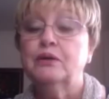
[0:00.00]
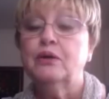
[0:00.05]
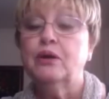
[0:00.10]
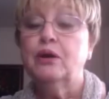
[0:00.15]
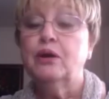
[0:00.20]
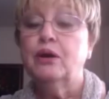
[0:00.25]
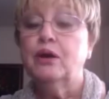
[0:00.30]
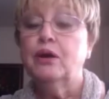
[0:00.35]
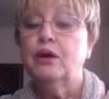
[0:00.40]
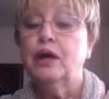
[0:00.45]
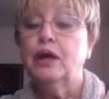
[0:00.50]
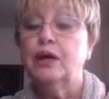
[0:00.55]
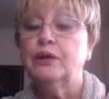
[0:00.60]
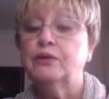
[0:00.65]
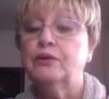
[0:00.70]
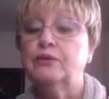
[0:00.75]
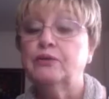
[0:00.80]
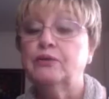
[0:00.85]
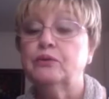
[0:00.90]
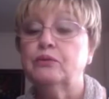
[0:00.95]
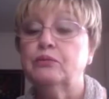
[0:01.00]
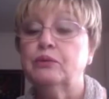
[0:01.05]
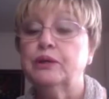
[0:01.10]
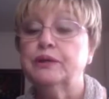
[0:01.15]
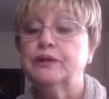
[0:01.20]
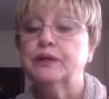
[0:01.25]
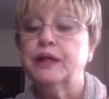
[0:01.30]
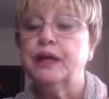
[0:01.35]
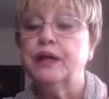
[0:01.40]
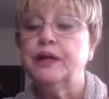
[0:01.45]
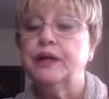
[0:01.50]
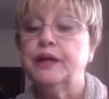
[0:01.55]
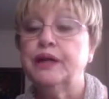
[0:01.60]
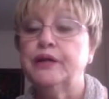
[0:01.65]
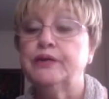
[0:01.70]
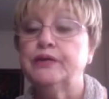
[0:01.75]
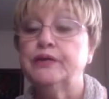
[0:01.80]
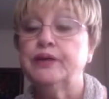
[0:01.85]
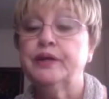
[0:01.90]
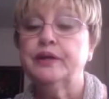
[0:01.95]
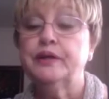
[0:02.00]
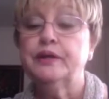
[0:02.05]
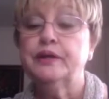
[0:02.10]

Oh, I don't know what that is.